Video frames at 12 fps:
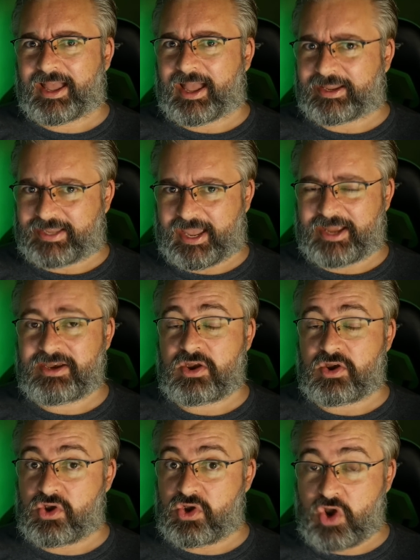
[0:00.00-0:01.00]

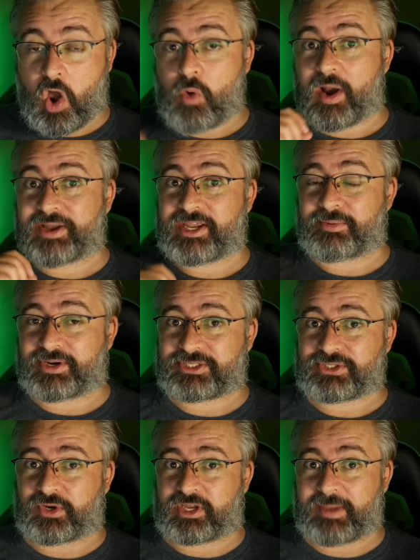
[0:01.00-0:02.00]
Again, no idea what he's
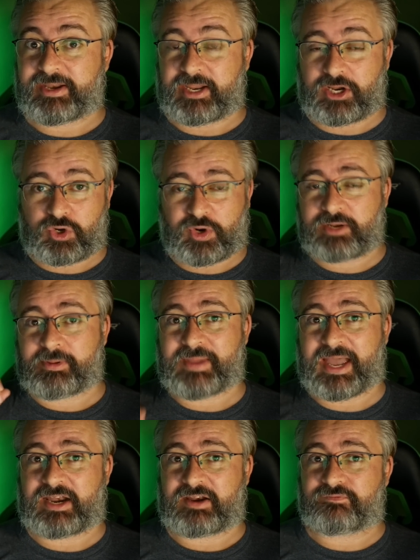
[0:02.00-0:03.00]
talking about. Incredibly
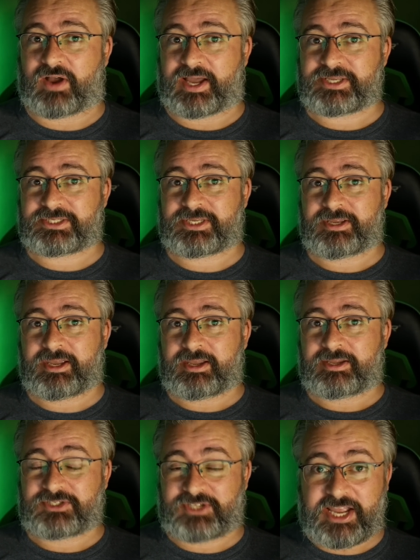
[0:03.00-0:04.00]
bad advice.
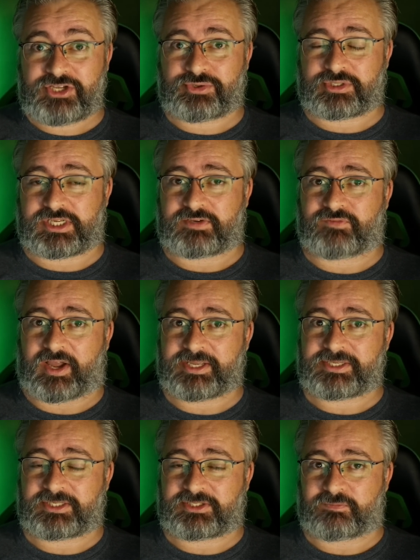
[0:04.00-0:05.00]
Dangerous
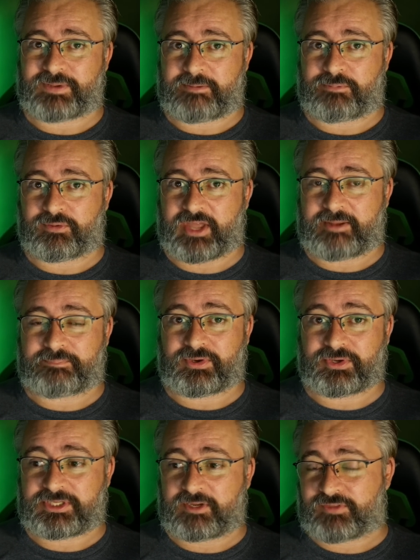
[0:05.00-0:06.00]
advice to tell people that
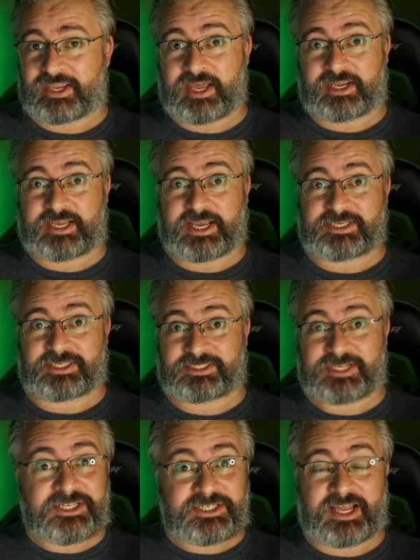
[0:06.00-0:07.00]
because if they get a case that
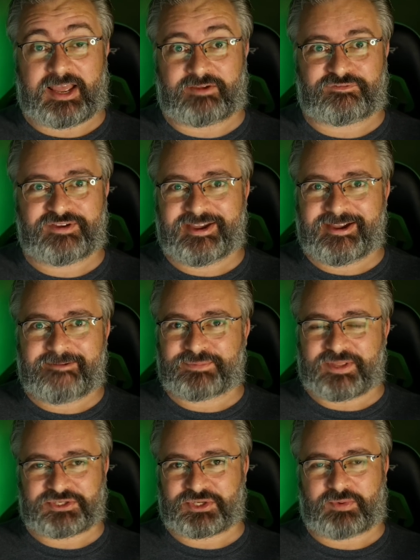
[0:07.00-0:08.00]
doesn't have
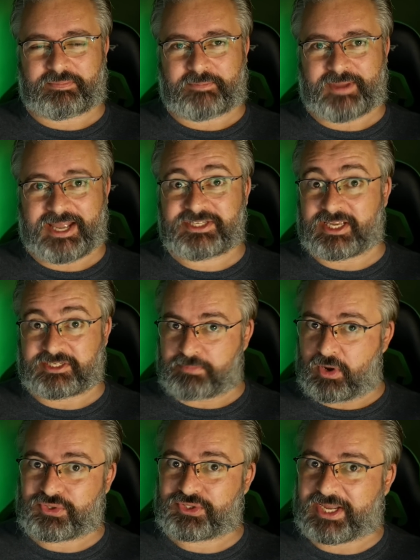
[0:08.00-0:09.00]
those little rubber pads, as
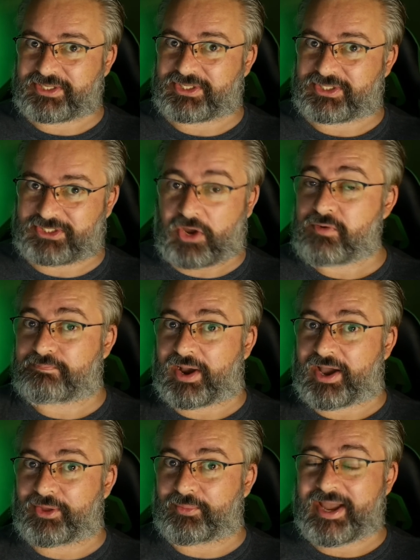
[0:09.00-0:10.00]
most cases don't,
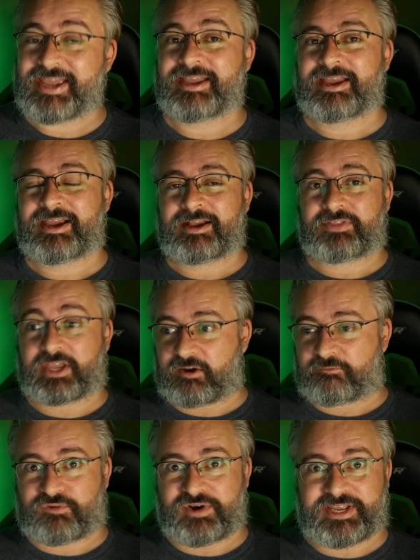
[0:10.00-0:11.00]
by the way, they're going
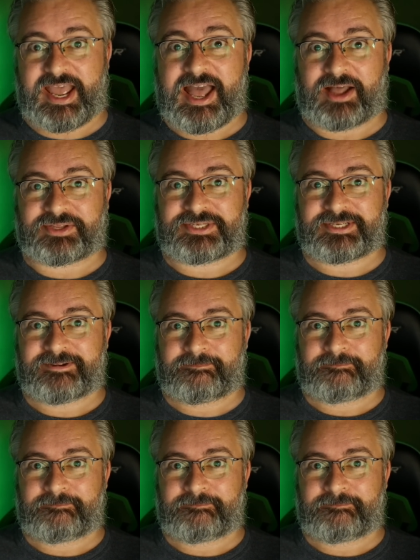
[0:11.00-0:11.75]
to freak out